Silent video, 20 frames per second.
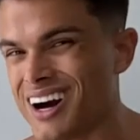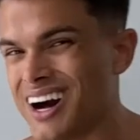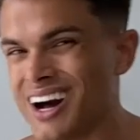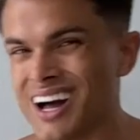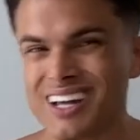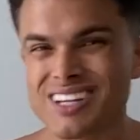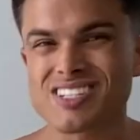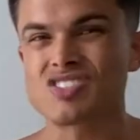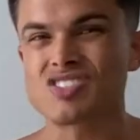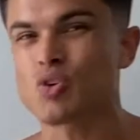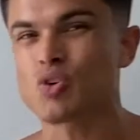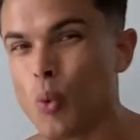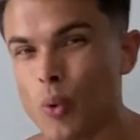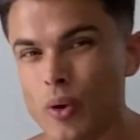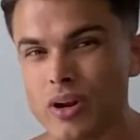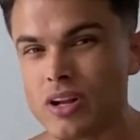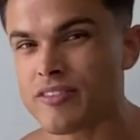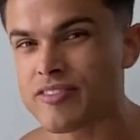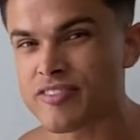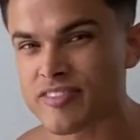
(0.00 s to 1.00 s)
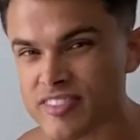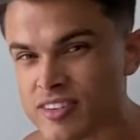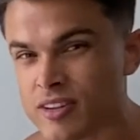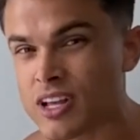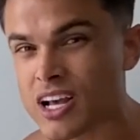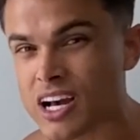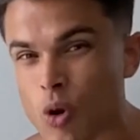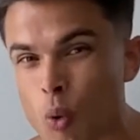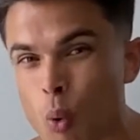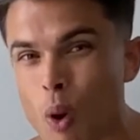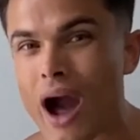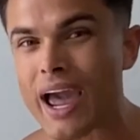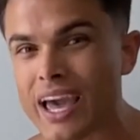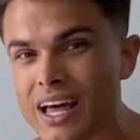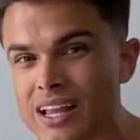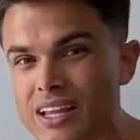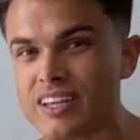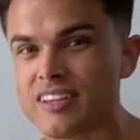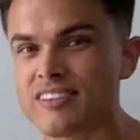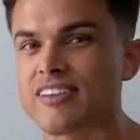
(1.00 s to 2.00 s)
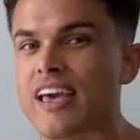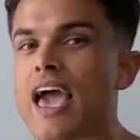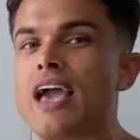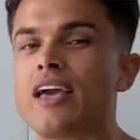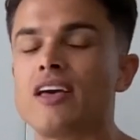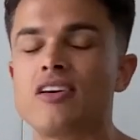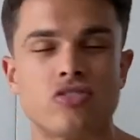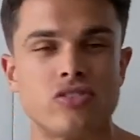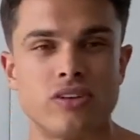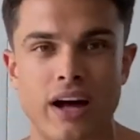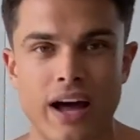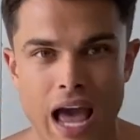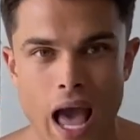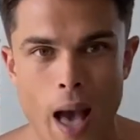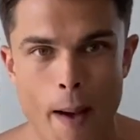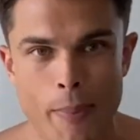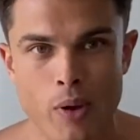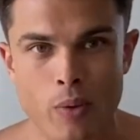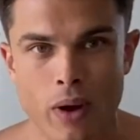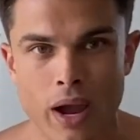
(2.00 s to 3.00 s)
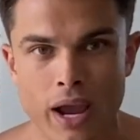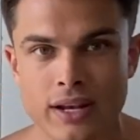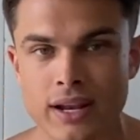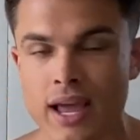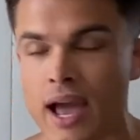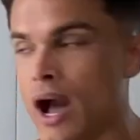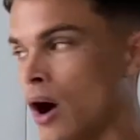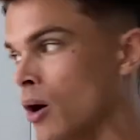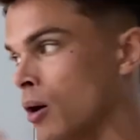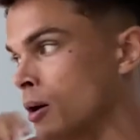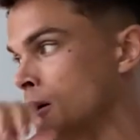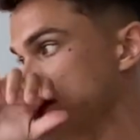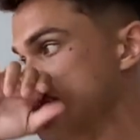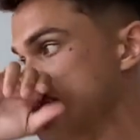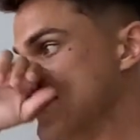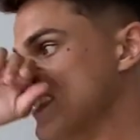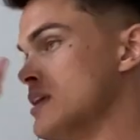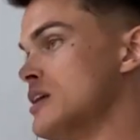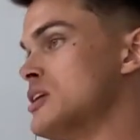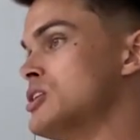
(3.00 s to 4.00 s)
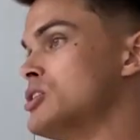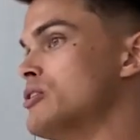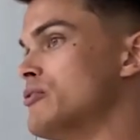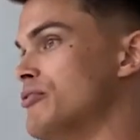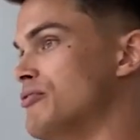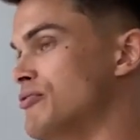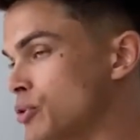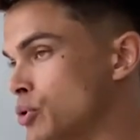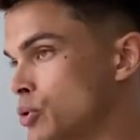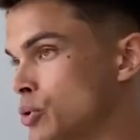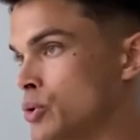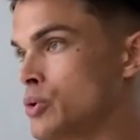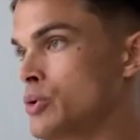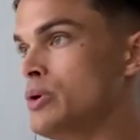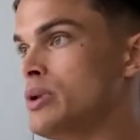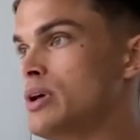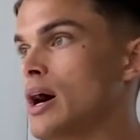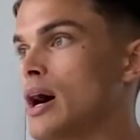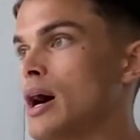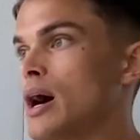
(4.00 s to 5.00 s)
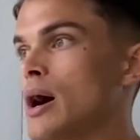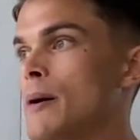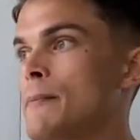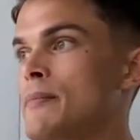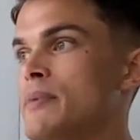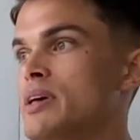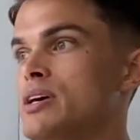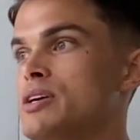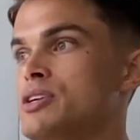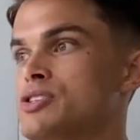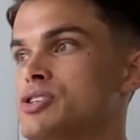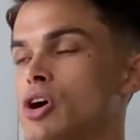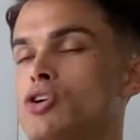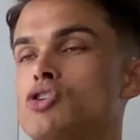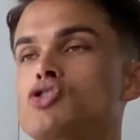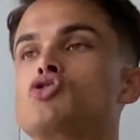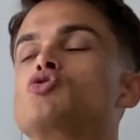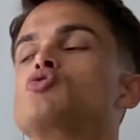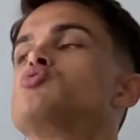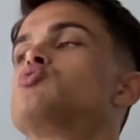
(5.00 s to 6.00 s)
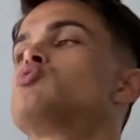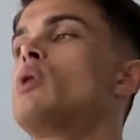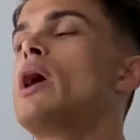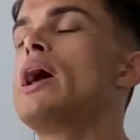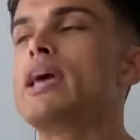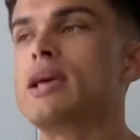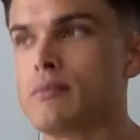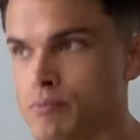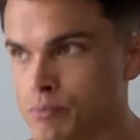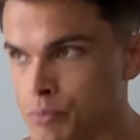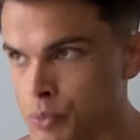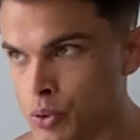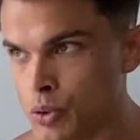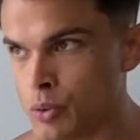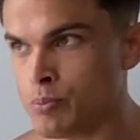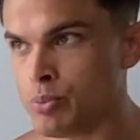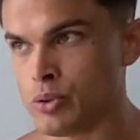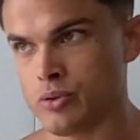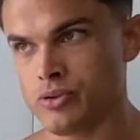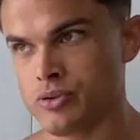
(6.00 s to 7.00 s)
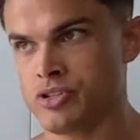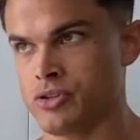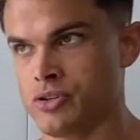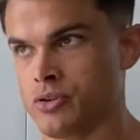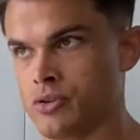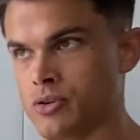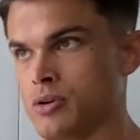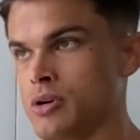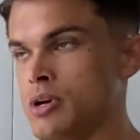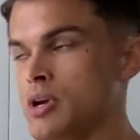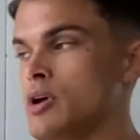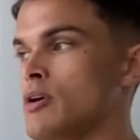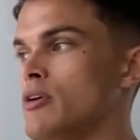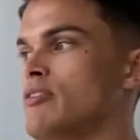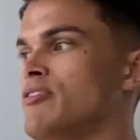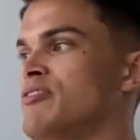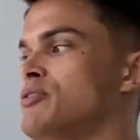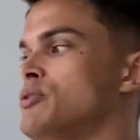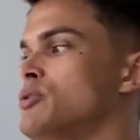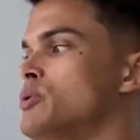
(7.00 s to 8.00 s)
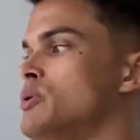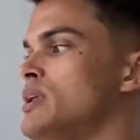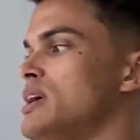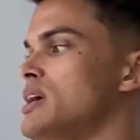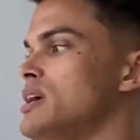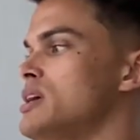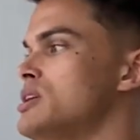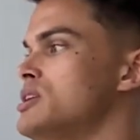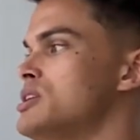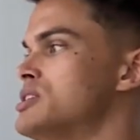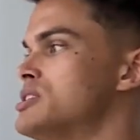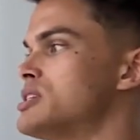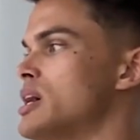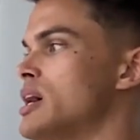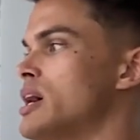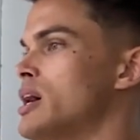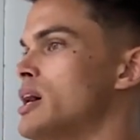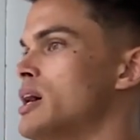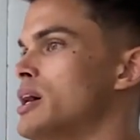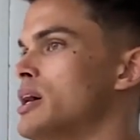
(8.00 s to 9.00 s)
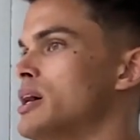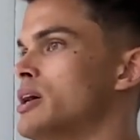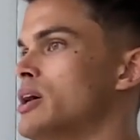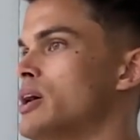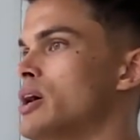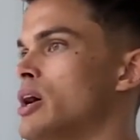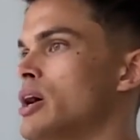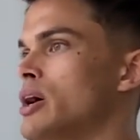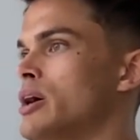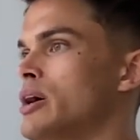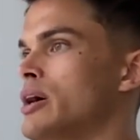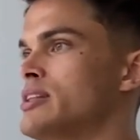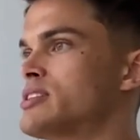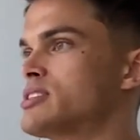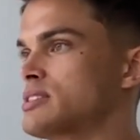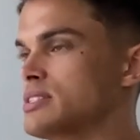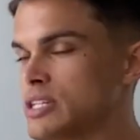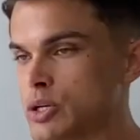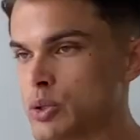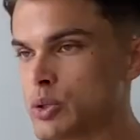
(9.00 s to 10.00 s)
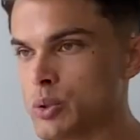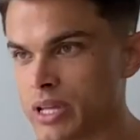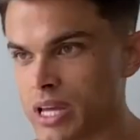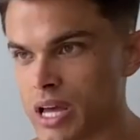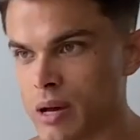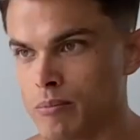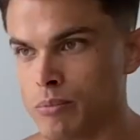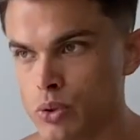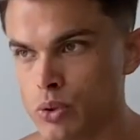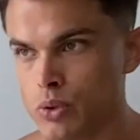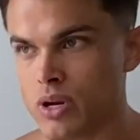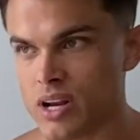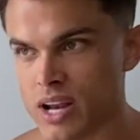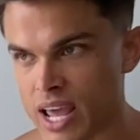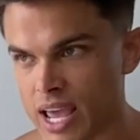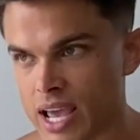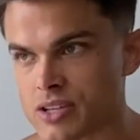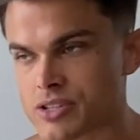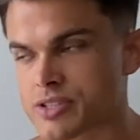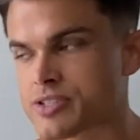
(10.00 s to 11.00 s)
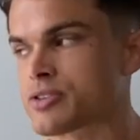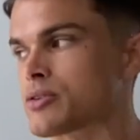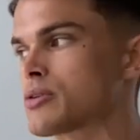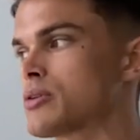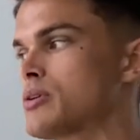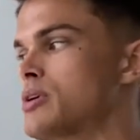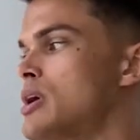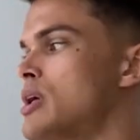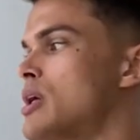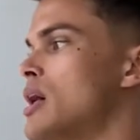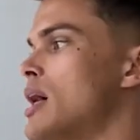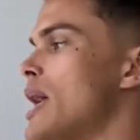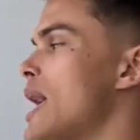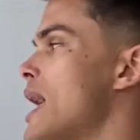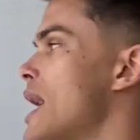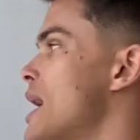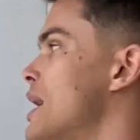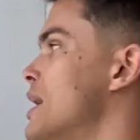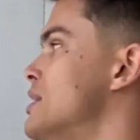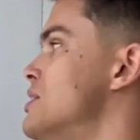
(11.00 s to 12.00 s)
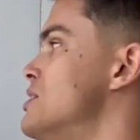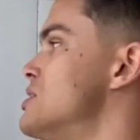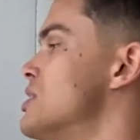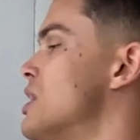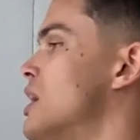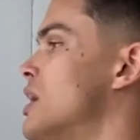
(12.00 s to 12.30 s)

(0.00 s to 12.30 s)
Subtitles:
sort of quietly saying is you're not happy right now. Food is a great mood booster. Food is it's literally a mood enhancer. And